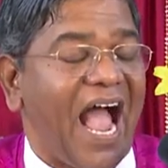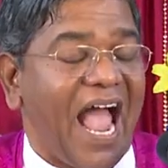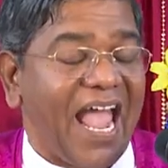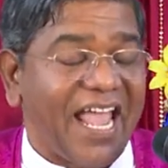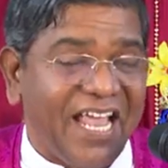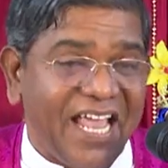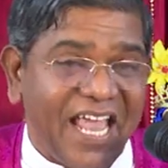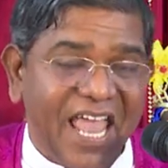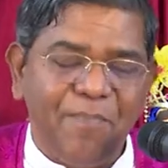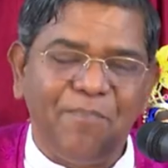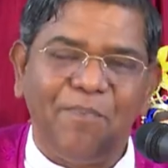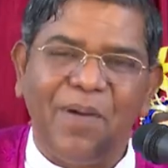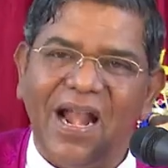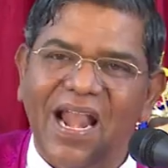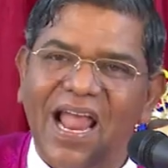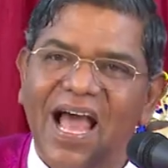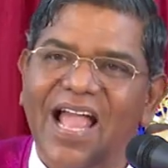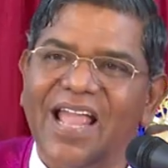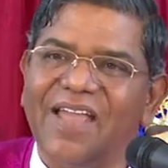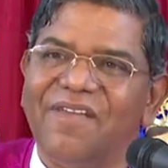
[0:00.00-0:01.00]
I keep
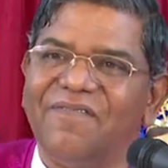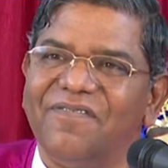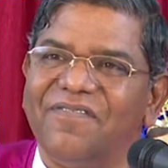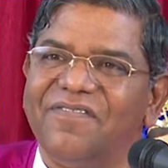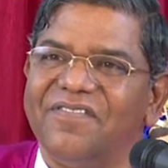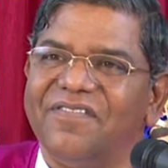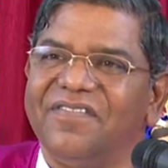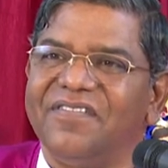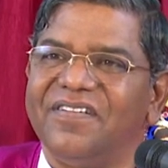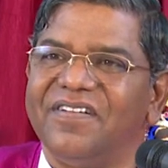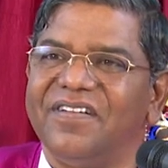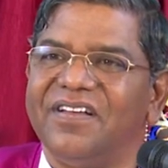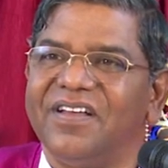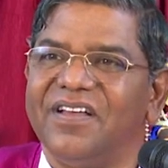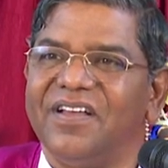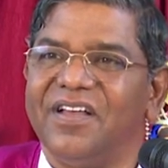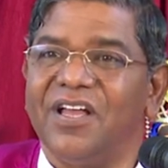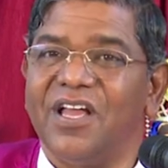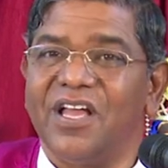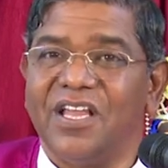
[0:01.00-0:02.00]
alive
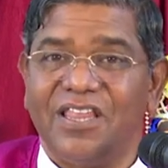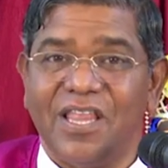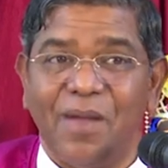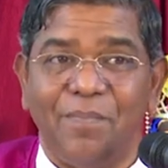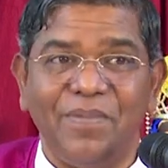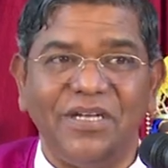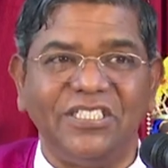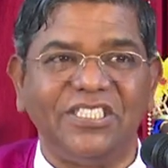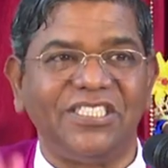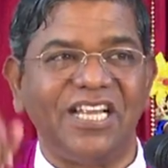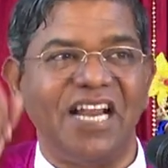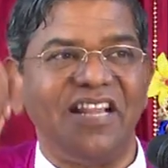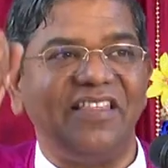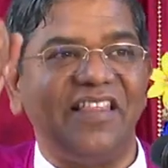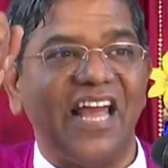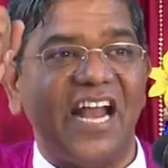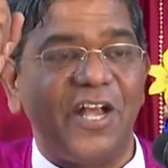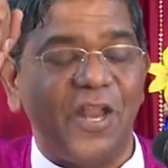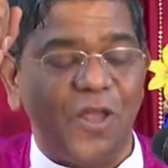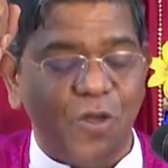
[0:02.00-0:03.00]
the mission
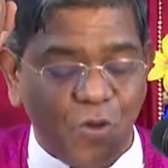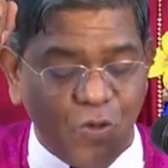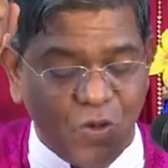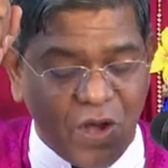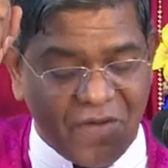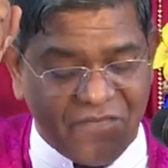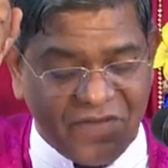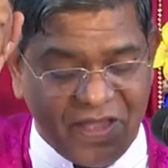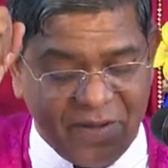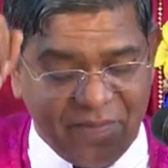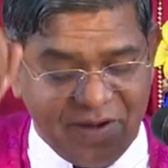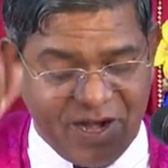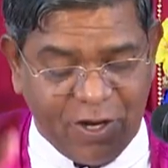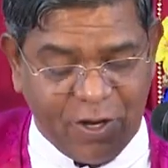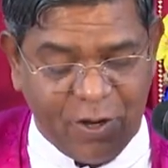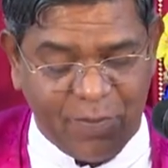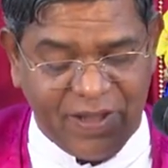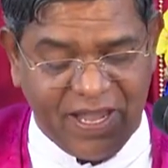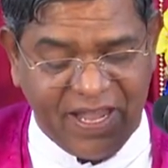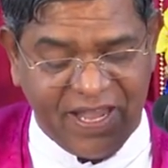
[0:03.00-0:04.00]
that you have given
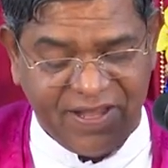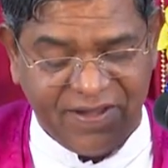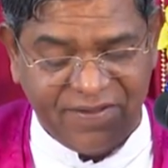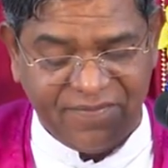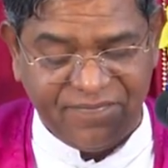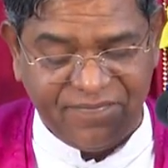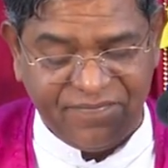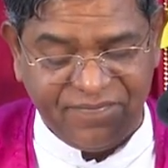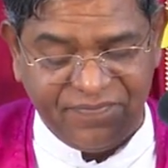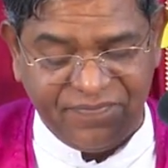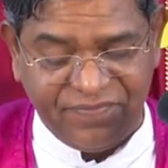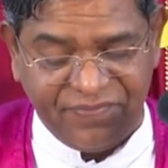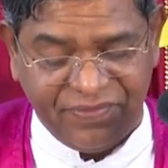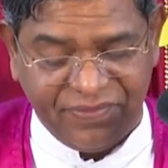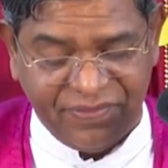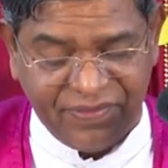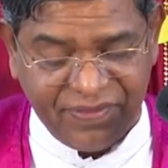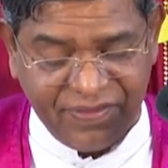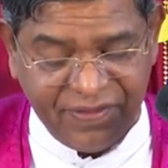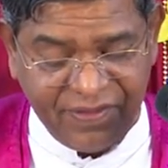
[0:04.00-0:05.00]
to me.
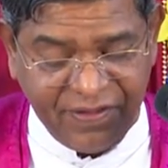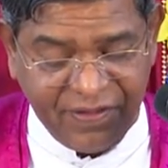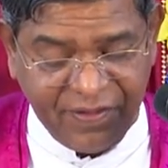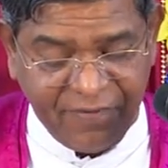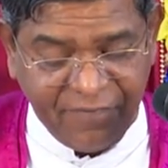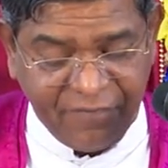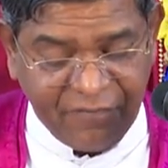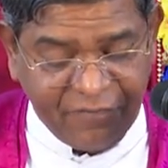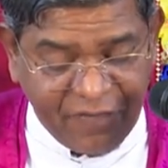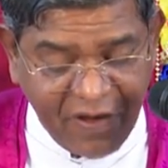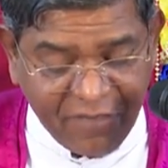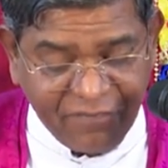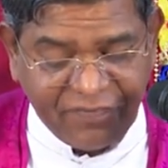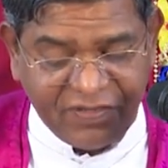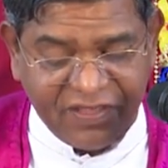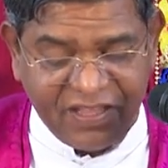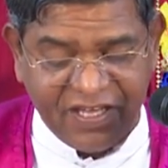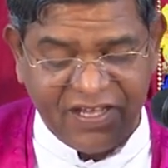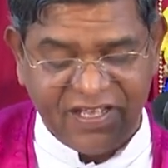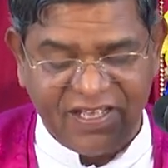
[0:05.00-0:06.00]

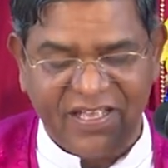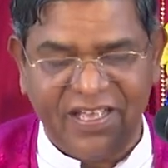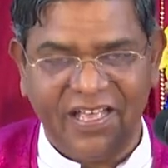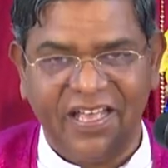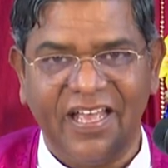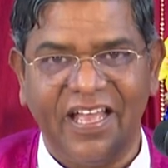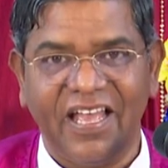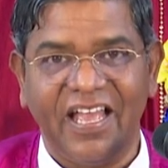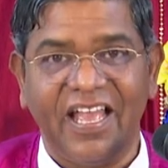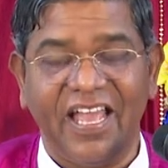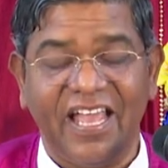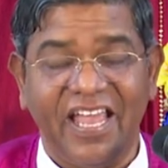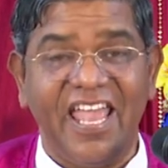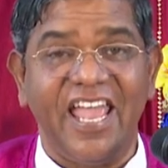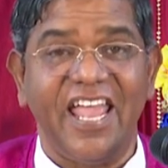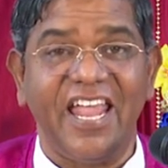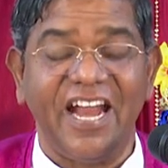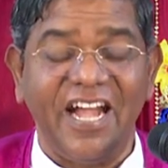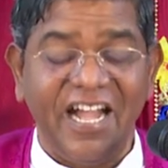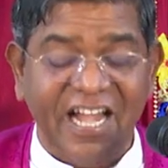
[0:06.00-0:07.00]
Fifth,
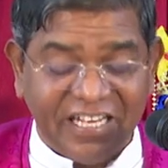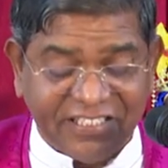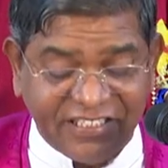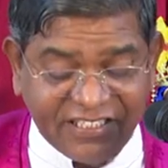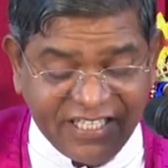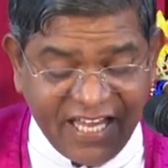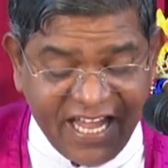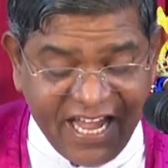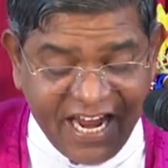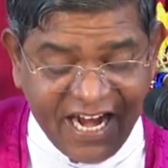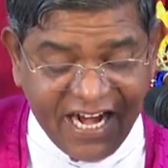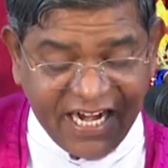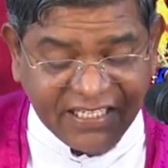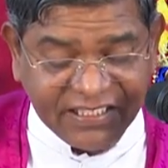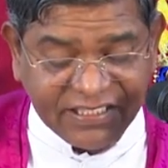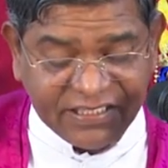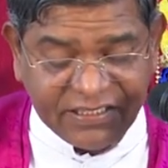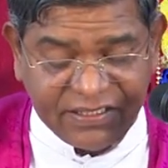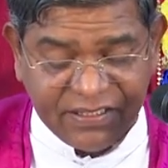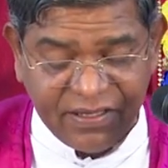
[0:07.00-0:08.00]
he
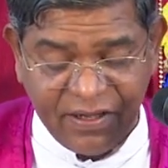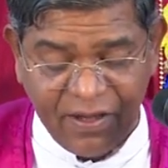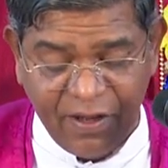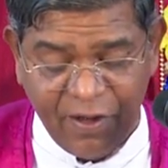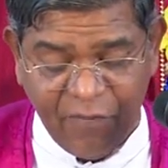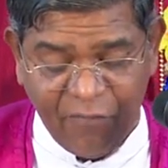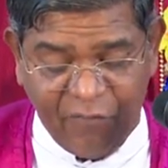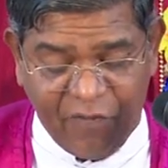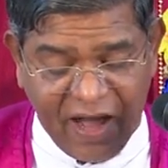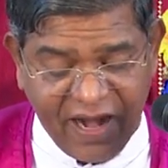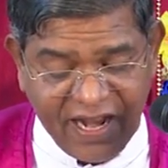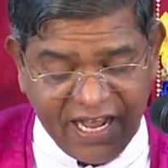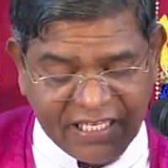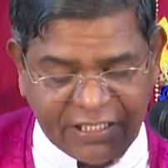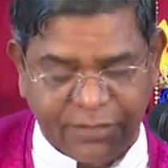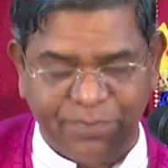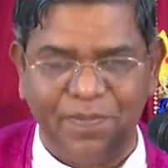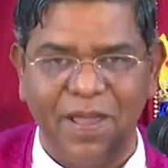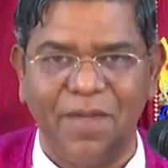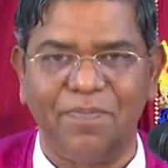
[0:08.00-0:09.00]
intercedes for
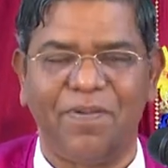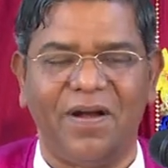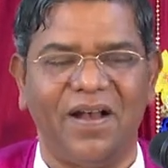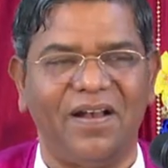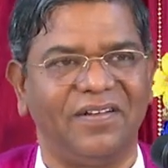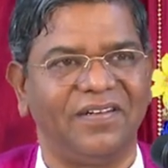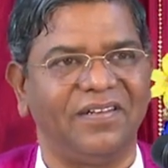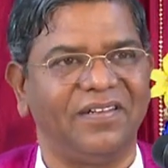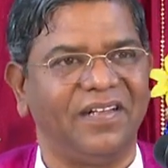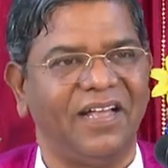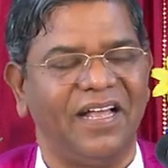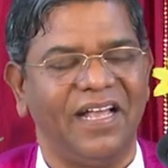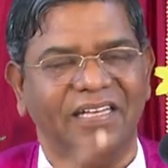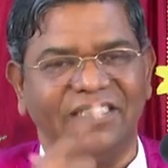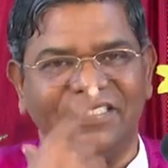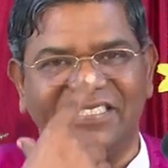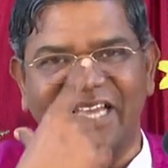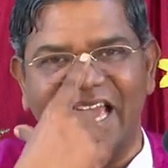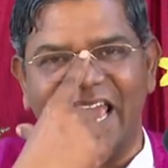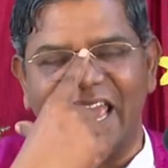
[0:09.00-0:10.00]
his people,
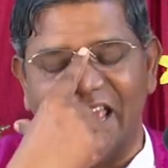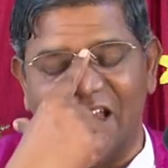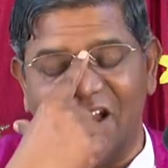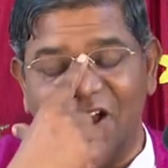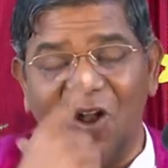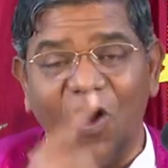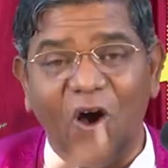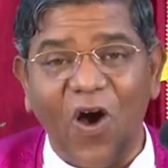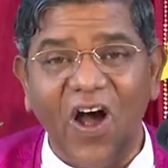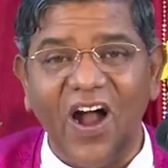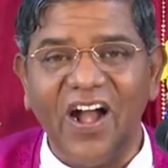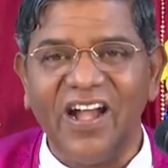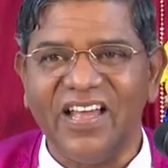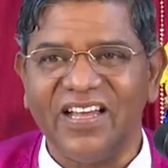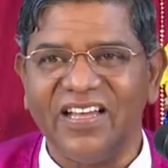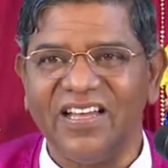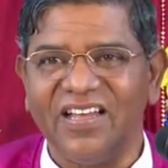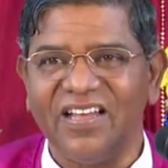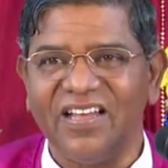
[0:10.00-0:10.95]
saying, Lord,